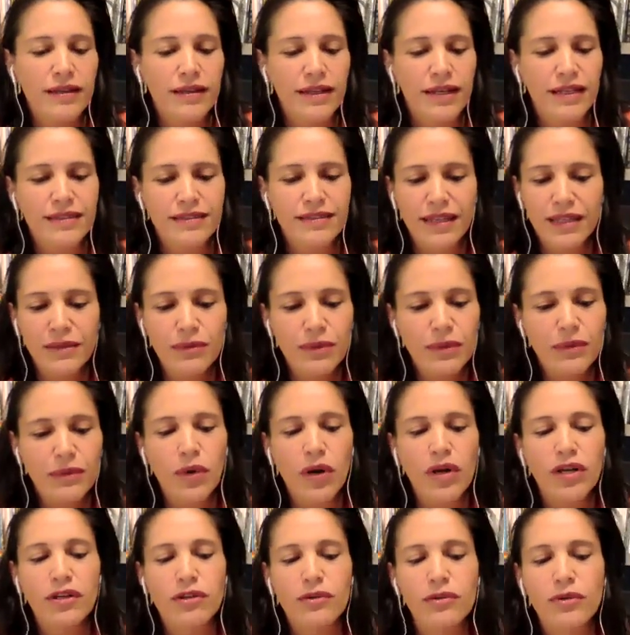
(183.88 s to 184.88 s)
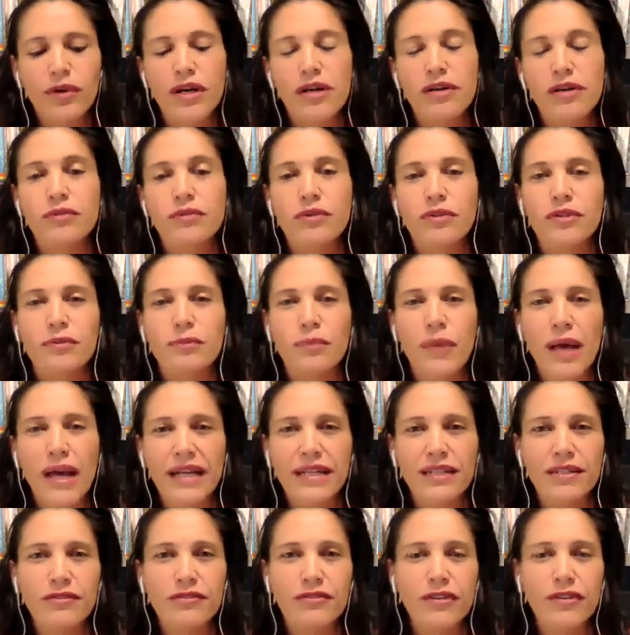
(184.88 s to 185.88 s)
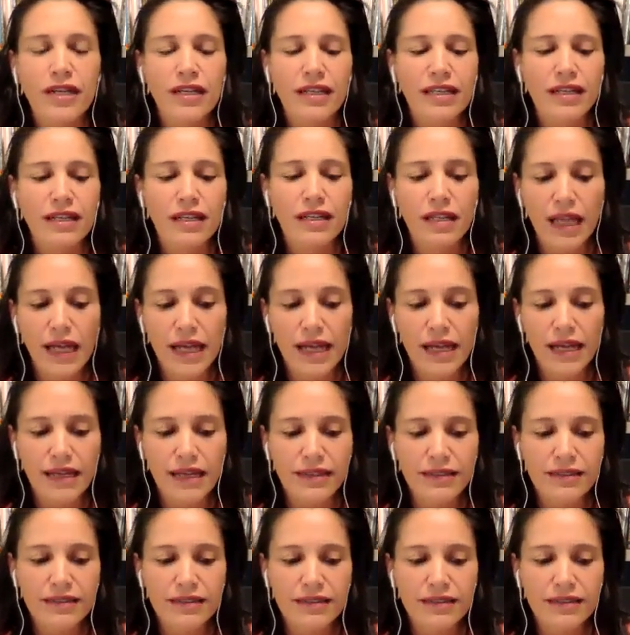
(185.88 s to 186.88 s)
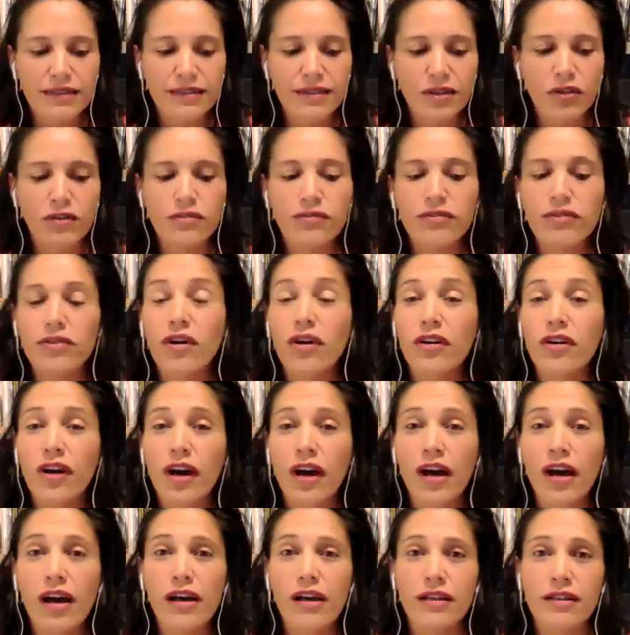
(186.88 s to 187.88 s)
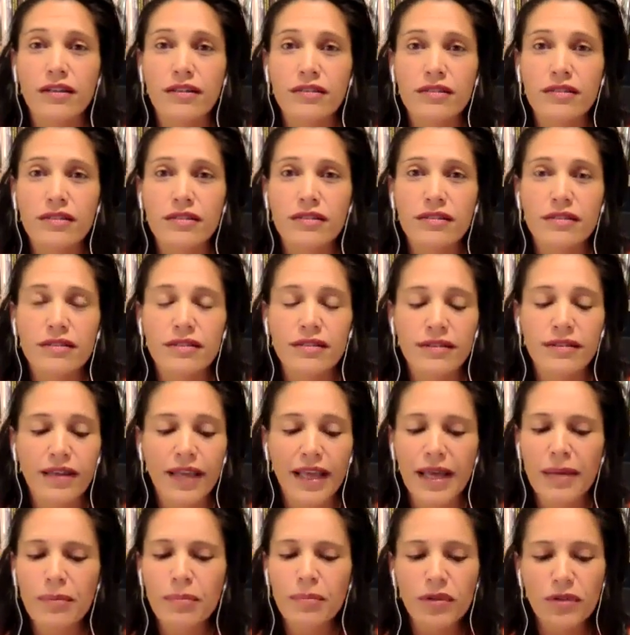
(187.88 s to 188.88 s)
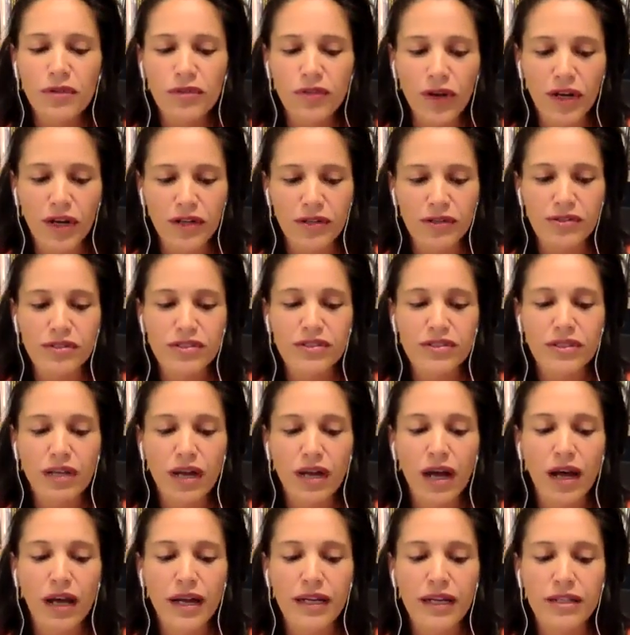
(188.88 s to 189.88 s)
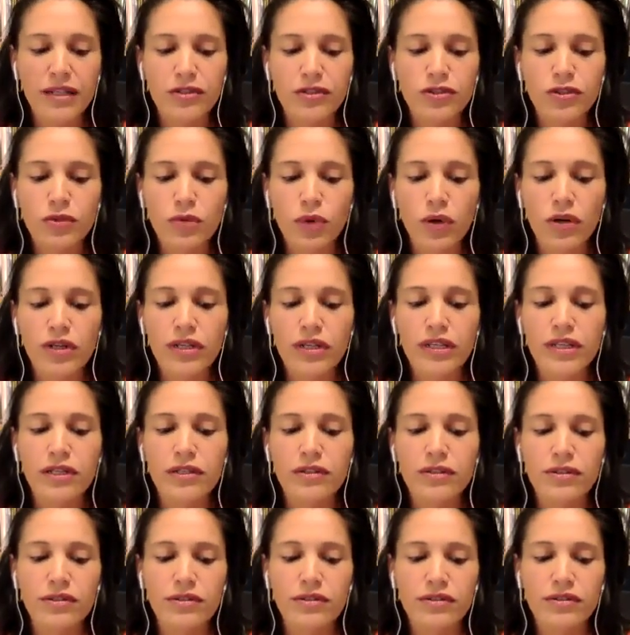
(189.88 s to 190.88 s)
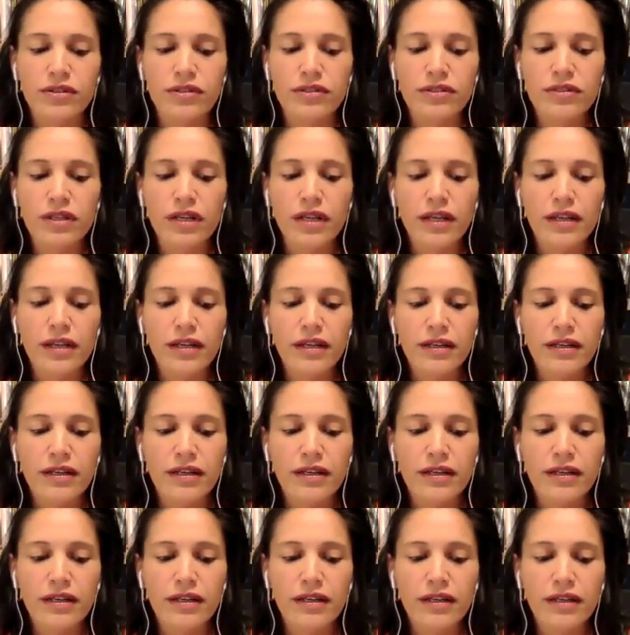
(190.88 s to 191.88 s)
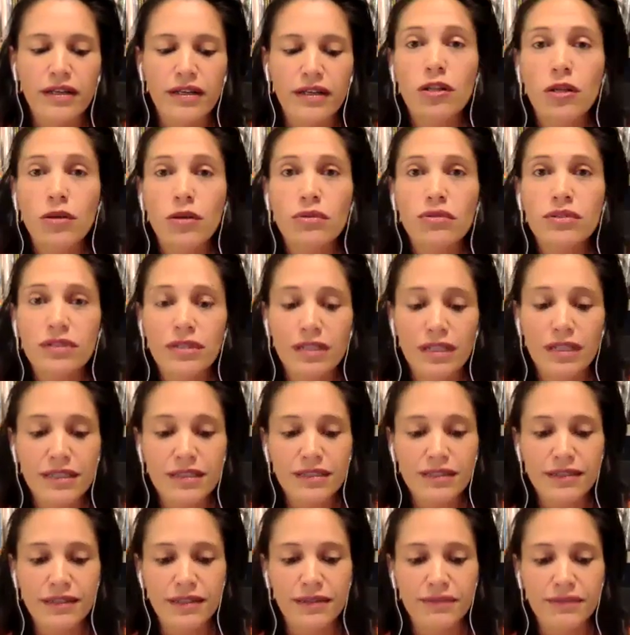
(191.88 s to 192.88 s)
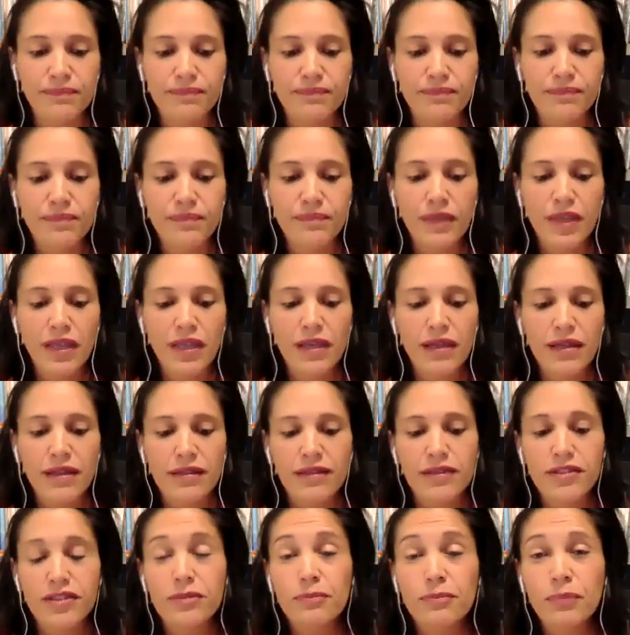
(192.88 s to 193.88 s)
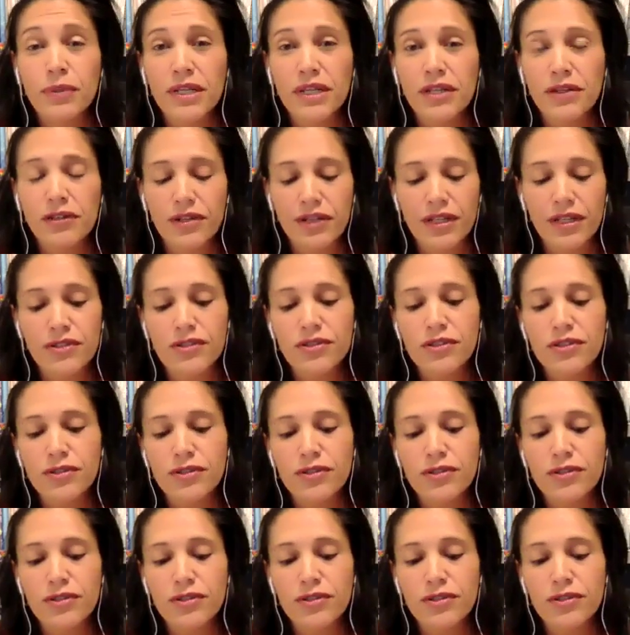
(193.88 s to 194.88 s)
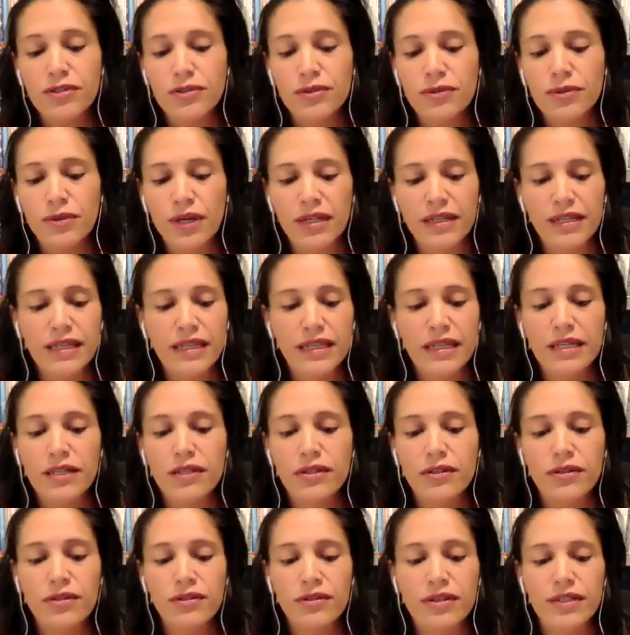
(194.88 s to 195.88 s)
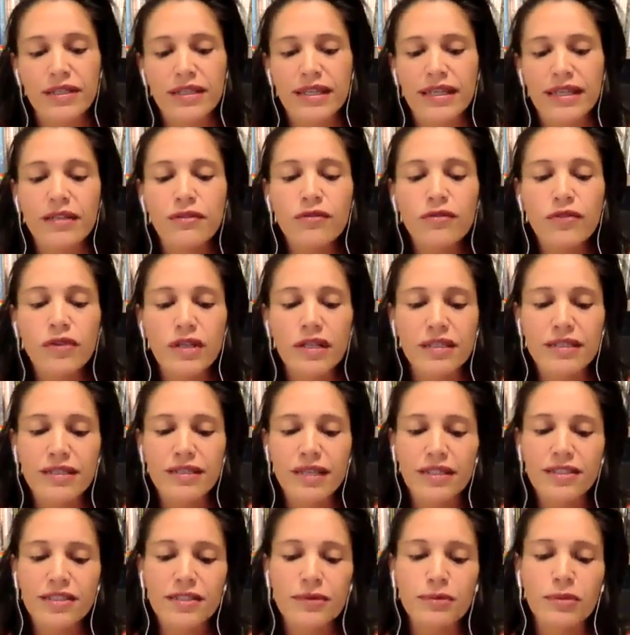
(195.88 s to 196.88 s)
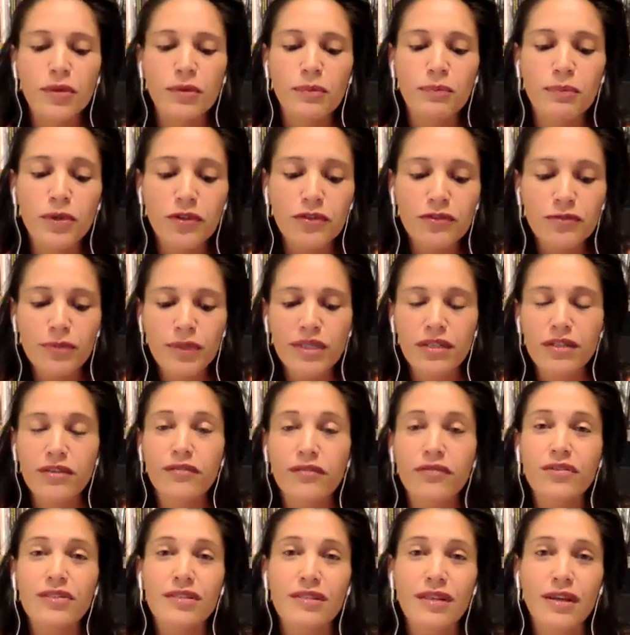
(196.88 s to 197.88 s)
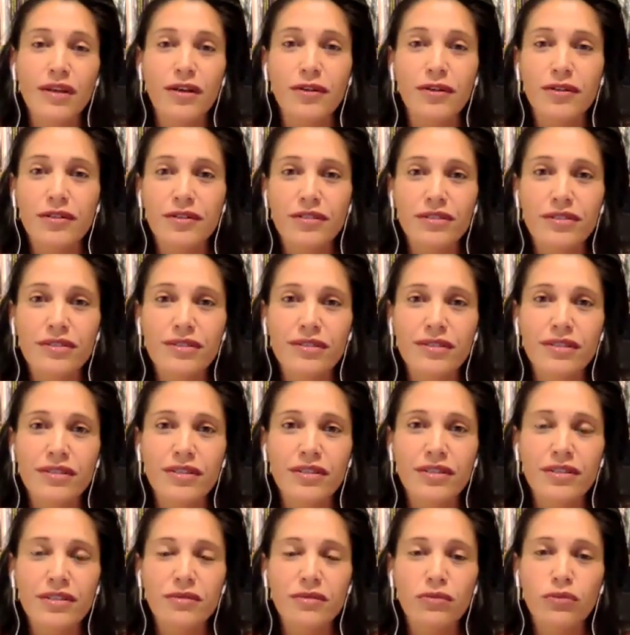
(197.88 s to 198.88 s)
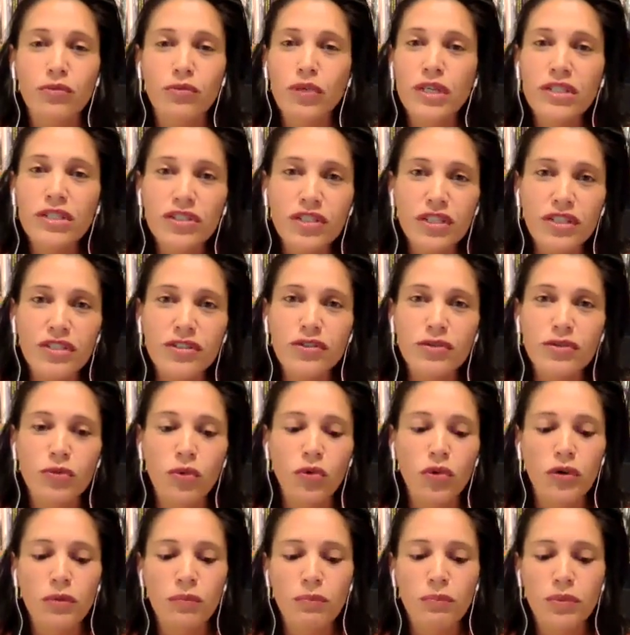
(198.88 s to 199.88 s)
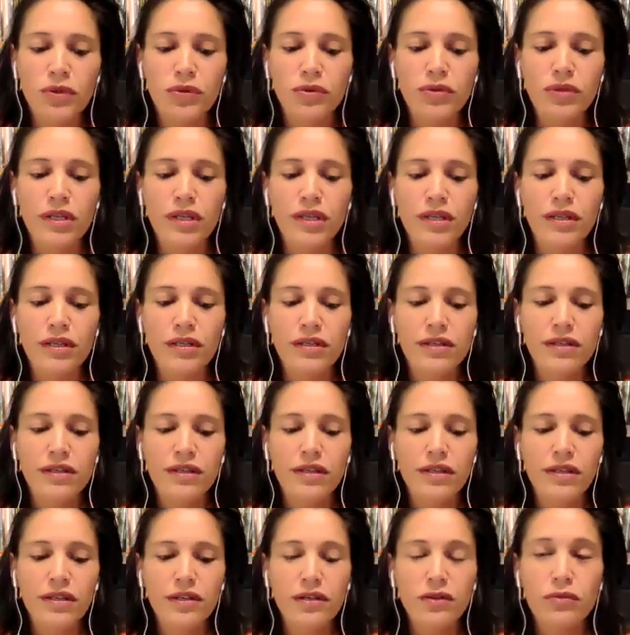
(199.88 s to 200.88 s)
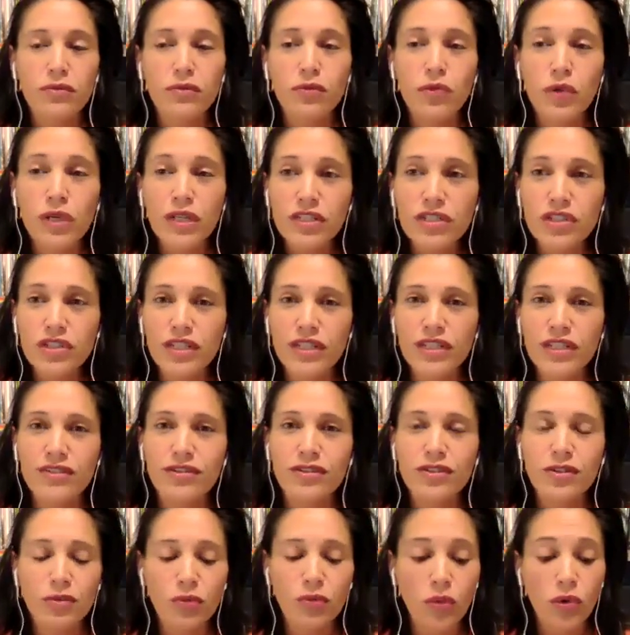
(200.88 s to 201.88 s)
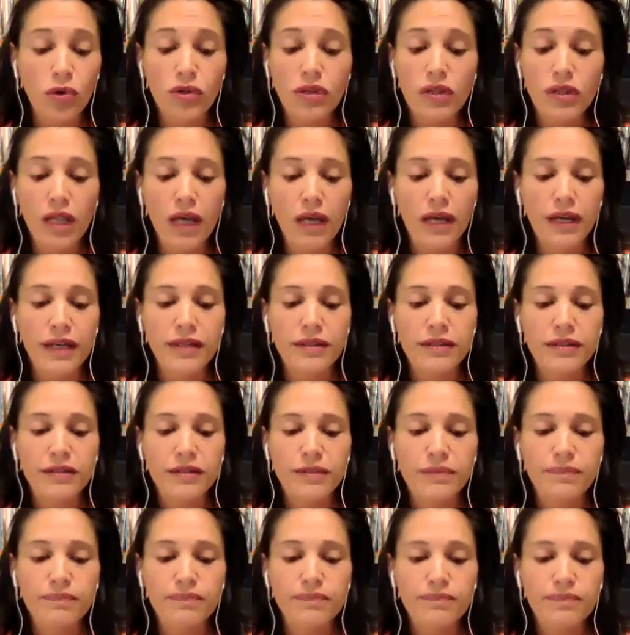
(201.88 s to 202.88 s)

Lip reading: It's like we walk around with magnifying glass over our eyes, amplifiers tied to our ears. This close listen, this peer into and hear the infinitesimal movement of cells, reaching toward beauty, reaching toward light.